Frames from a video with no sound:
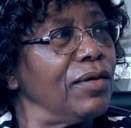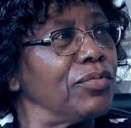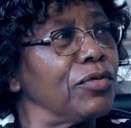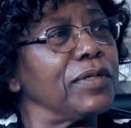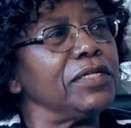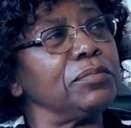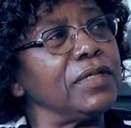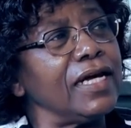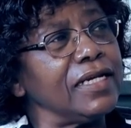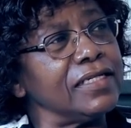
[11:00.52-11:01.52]
properly
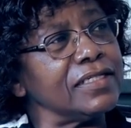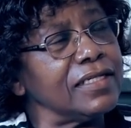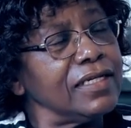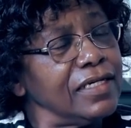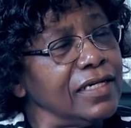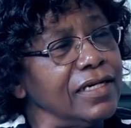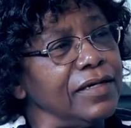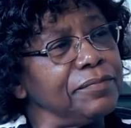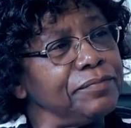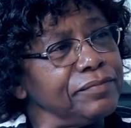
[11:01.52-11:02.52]
planned
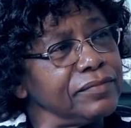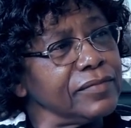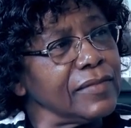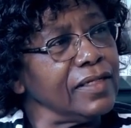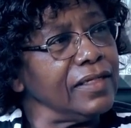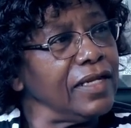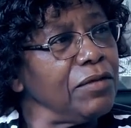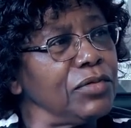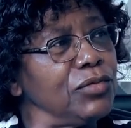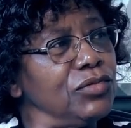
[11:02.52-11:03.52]

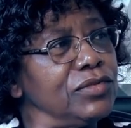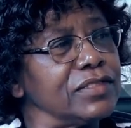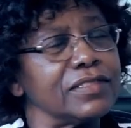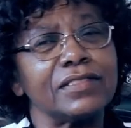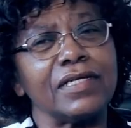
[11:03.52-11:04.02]
neighborhoods